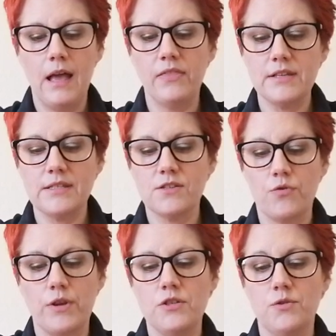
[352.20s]
And this is
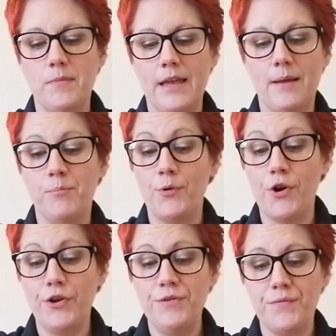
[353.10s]
going to make
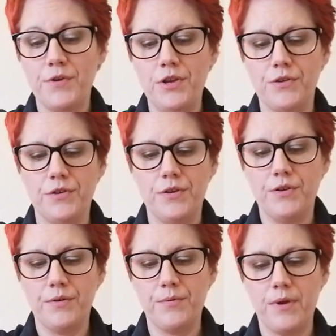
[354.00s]
brown for you.
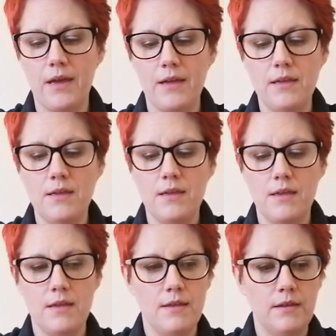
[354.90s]
Okay,
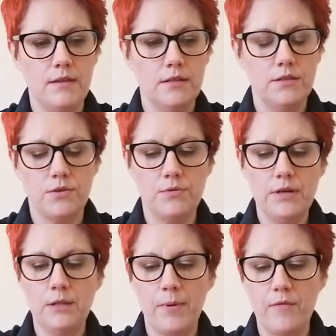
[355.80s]
so a
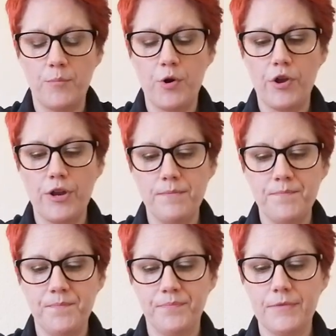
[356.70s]
little bit of brown,
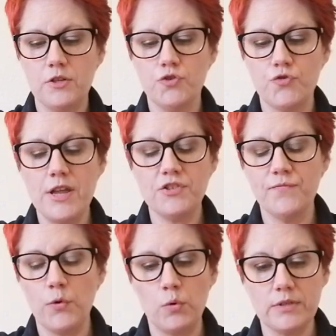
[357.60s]
stretch
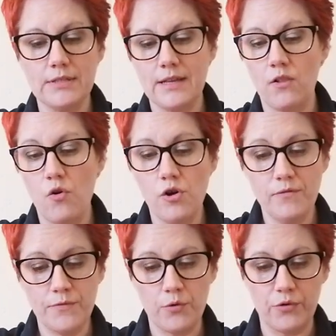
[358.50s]
and fold until all
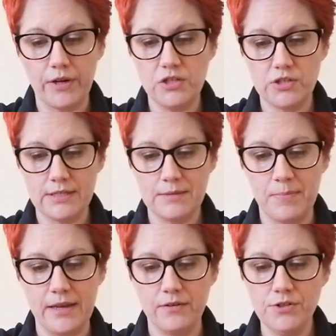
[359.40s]
of the orange
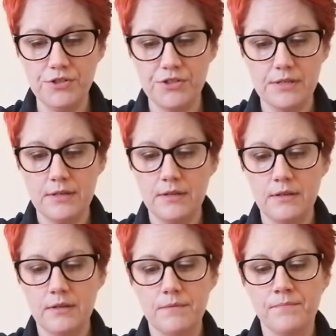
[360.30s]
disappears.
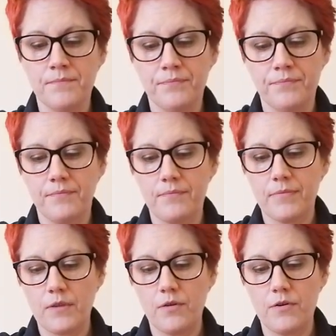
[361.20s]

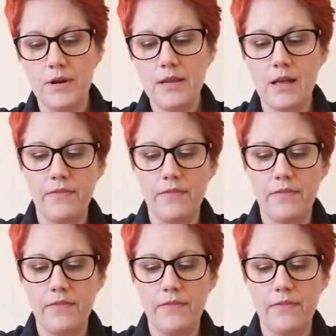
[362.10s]
All right,